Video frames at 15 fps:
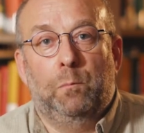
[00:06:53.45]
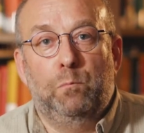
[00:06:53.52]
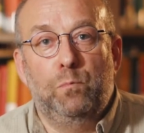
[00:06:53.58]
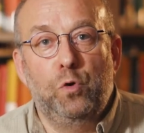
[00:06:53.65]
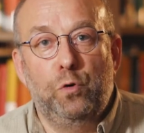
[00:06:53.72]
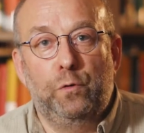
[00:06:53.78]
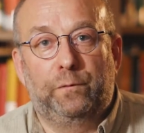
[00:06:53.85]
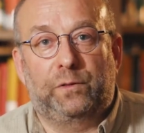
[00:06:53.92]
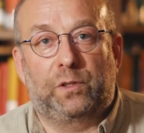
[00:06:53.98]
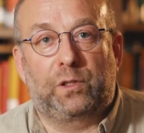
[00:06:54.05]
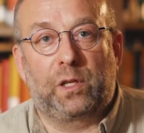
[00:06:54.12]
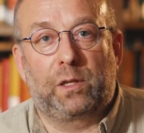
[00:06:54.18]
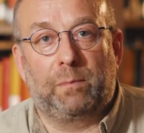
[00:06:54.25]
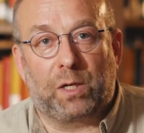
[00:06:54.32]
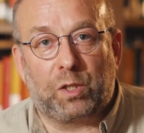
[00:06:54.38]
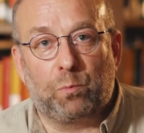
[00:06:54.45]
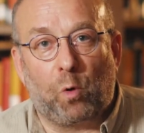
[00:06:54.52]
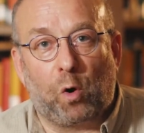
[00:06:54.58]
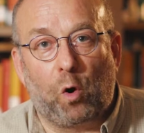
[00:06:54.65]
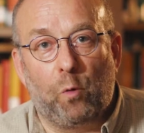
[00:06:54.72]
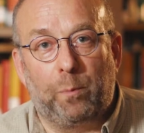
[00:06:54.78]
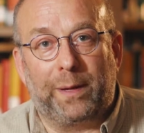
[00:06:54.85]
moved to the much
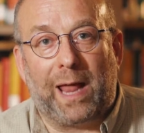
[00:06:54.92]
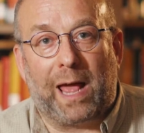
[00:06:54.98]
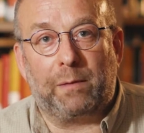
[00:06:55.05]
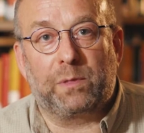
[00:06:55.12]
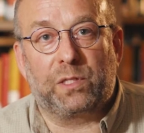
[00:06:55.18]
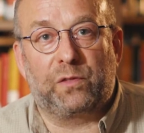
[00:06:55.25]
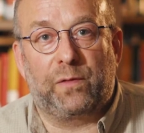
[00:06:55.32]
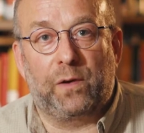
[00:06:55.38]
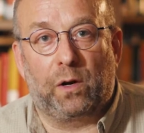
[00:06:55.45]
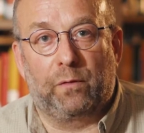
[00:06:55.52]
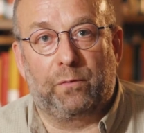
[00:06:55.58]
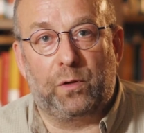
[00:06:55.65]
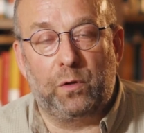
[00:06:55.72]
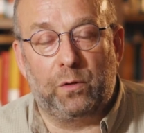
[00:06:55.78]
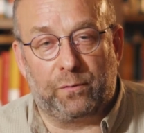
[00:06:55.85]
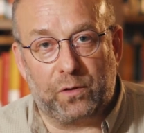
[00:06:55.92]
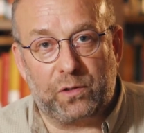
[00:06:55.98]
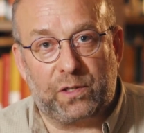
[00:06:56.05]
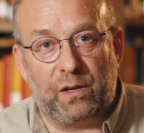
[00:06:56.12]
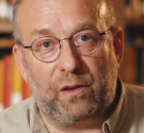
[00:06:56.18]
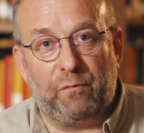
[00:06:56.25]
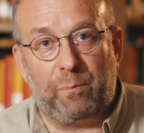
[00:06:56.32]
more open atmosphere of the
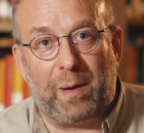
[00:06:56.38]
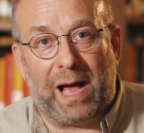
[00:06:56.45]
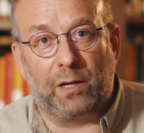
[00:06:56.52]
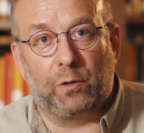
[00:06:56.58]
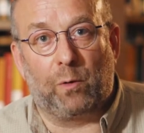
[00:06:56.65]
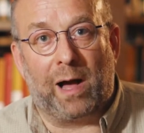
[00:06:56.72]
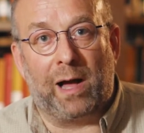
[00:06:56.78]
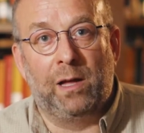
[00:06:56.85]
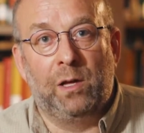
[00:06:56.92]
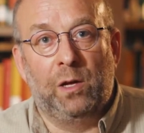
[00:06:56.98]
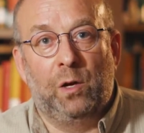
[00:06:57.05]
University of Padua,